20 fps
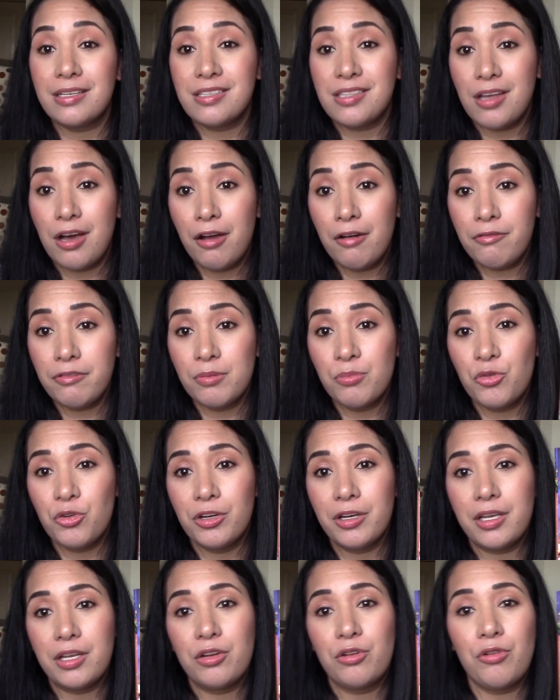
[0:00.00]
The Hunt for
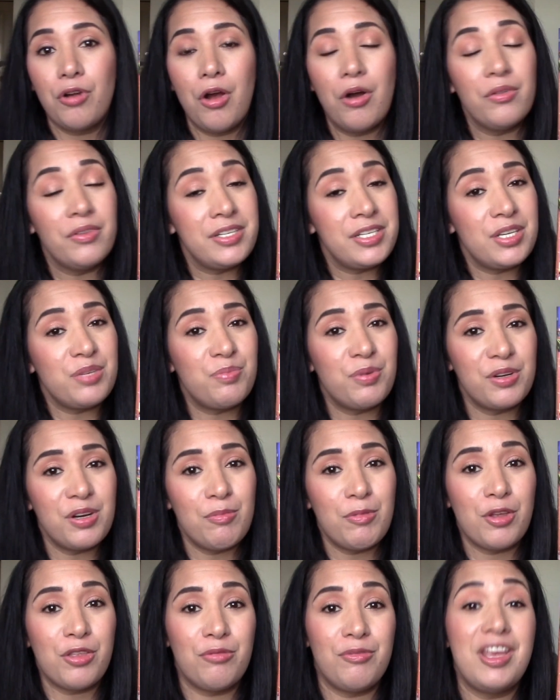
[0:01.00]
Morrigan Crow. This is book
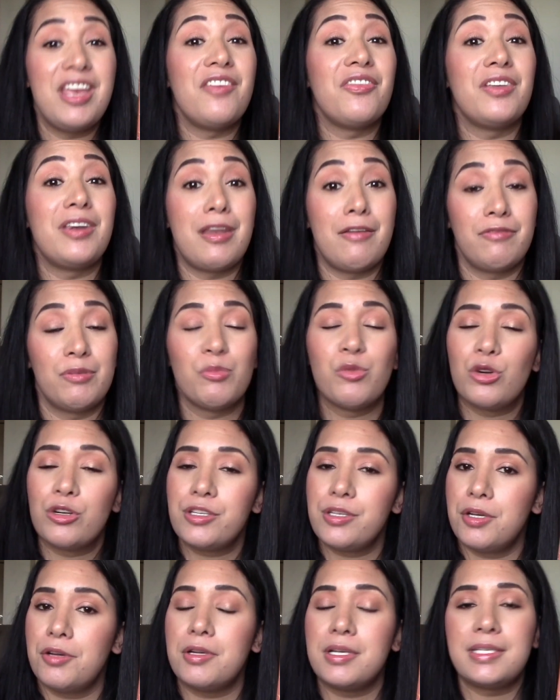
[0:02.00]
number 3 in the Nevermore
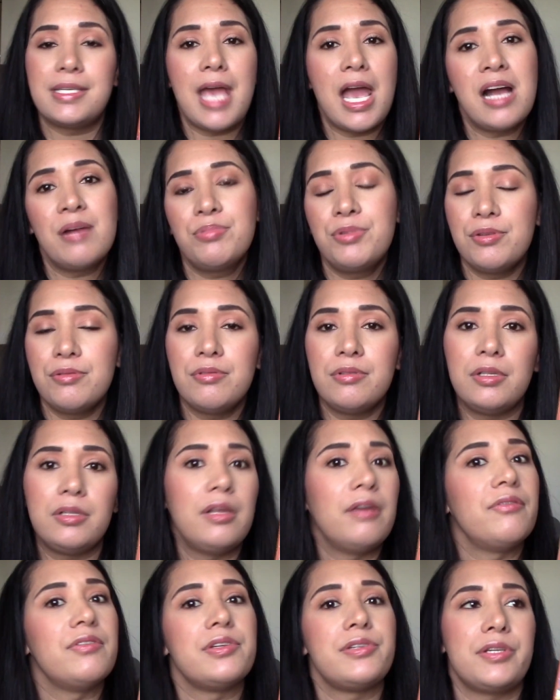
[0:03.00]
series. Absolutely
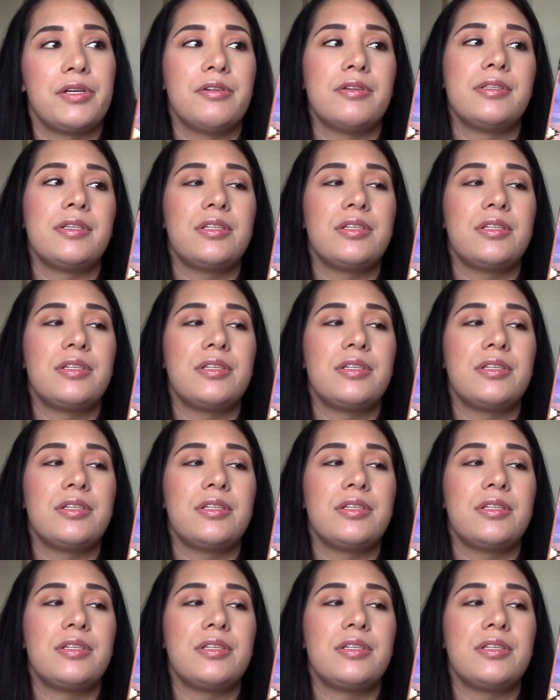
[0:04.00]
love this series.